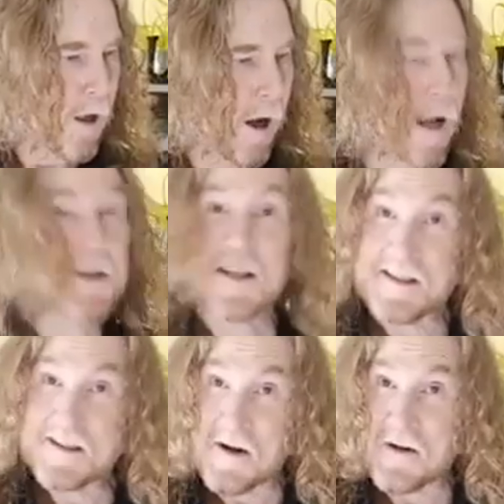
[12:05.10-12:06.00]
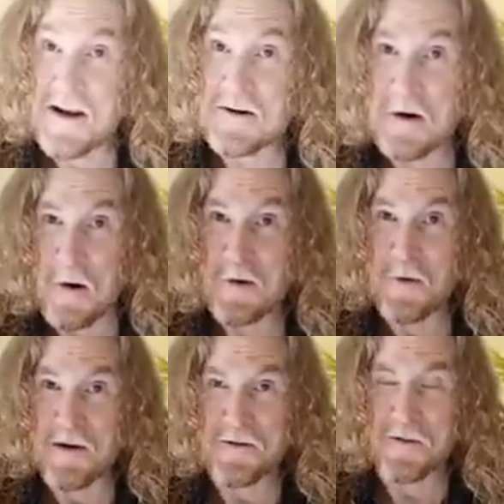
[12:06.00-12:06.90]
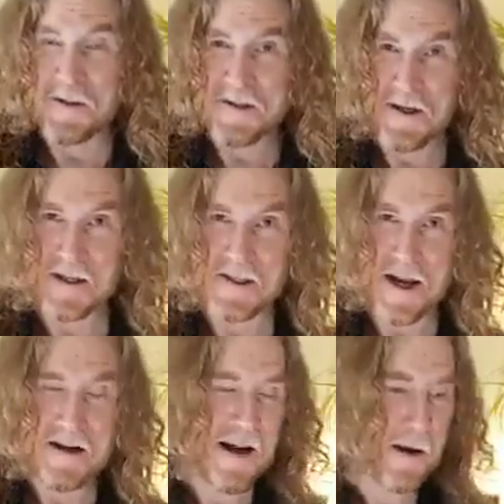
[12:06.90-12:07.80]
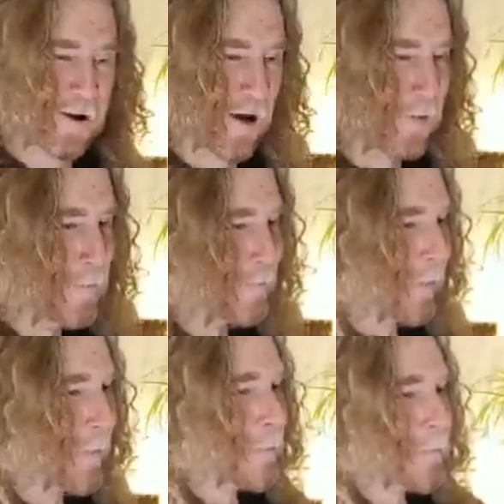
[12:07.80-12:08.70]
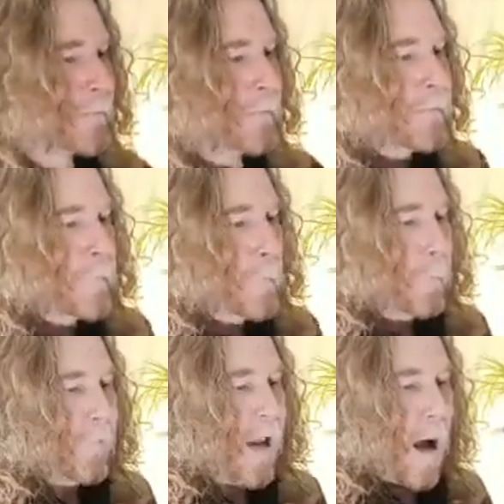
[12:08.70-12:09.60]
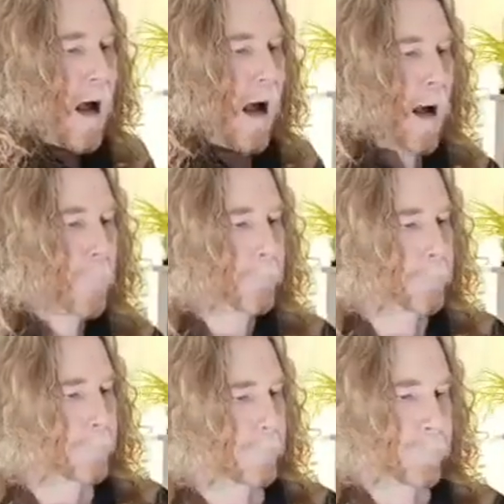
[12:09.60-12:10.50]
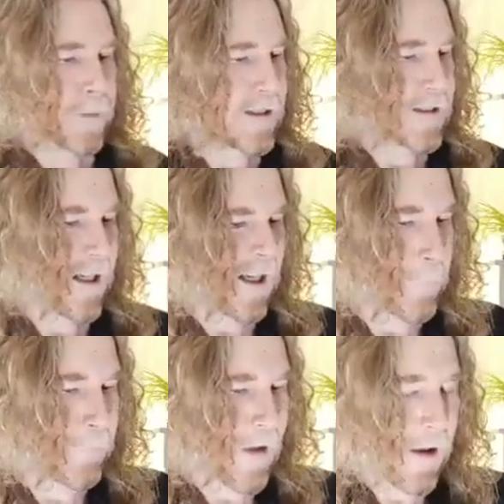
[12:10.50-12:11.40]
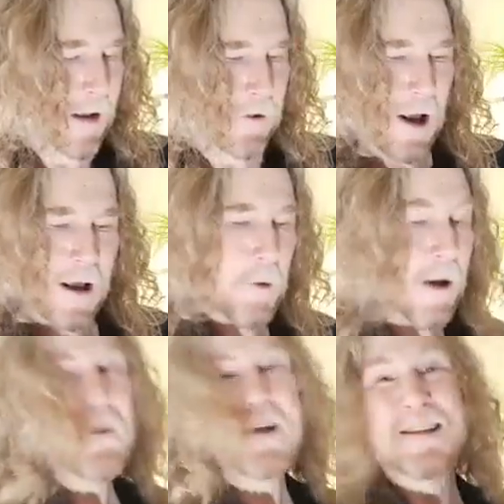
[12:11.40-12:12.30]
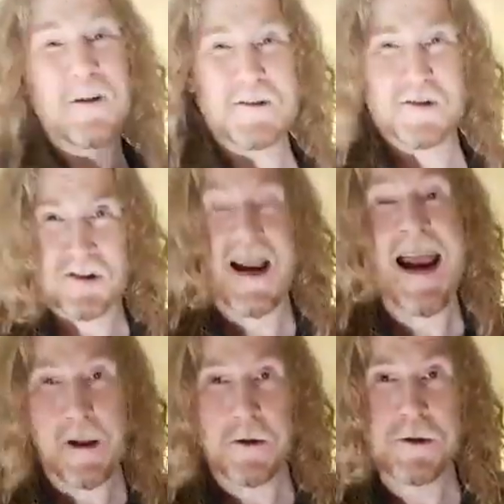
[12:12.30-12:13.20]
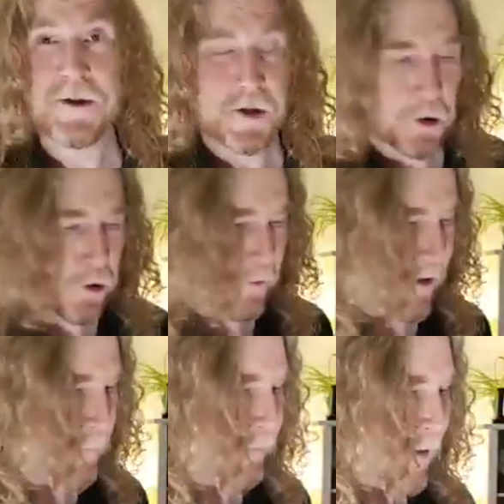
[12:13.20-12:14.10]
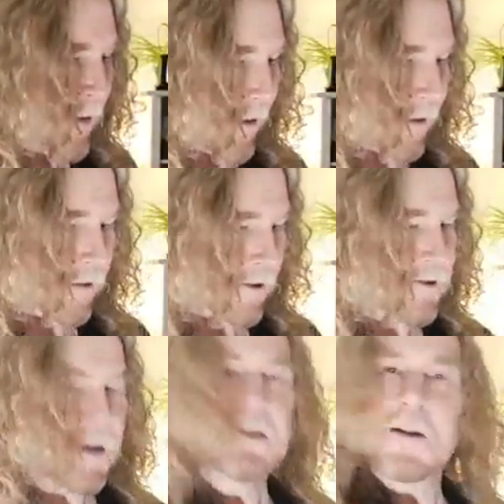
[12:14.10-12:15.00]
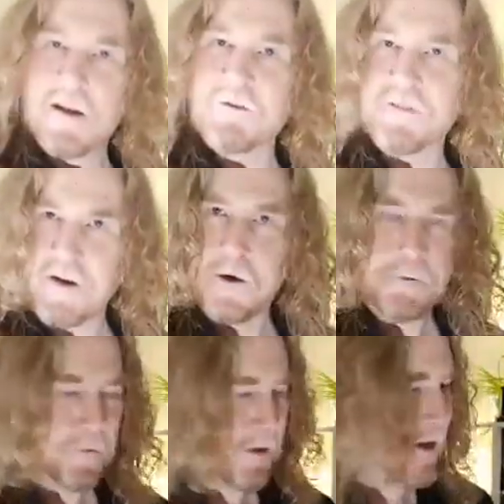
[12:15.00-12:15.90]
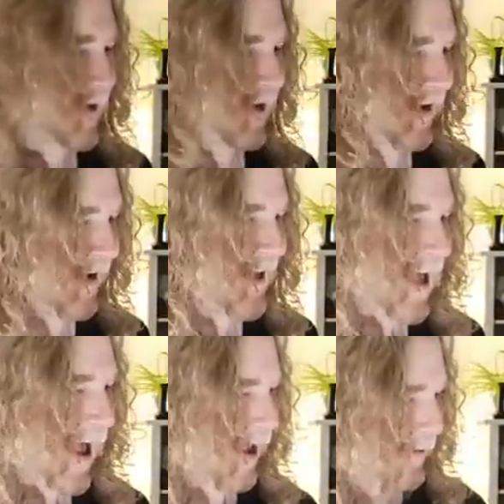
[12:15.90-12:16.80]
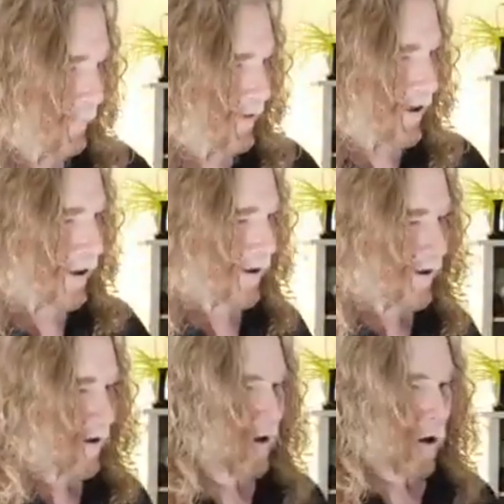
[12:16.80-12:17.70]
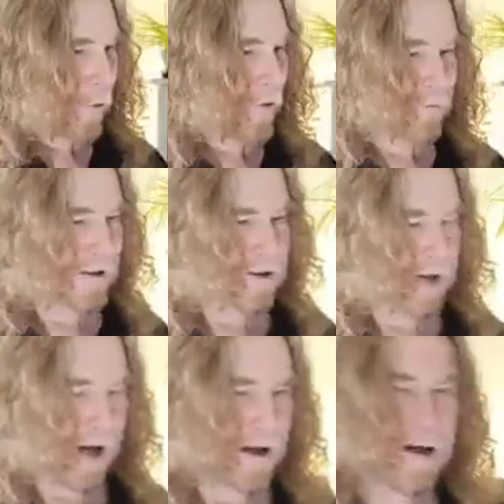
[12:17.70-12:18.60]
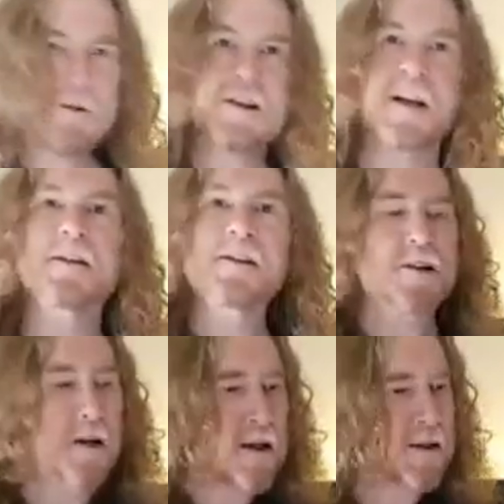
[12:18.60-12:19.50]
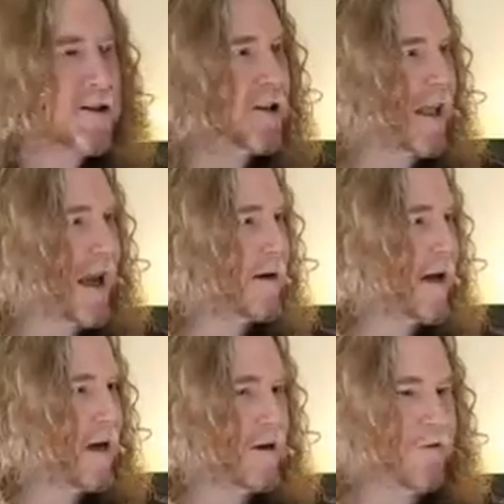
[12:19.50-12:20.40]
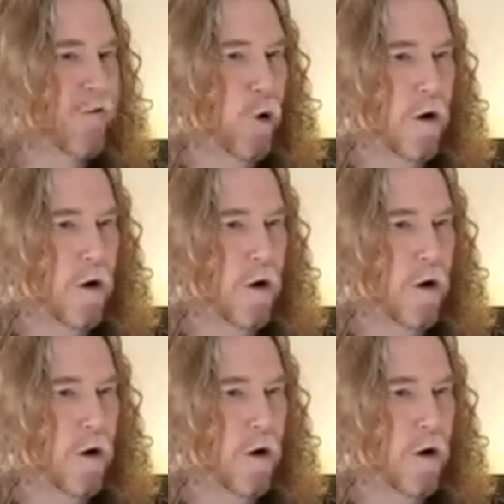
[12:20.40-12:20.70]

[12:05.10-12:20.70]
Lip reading: sing a song later called "Wonderful" to tell you exactly how so. But I don't know. I don't want to tell tales. You know what I mean? It's a love affair, and we've been steady ever since late '94.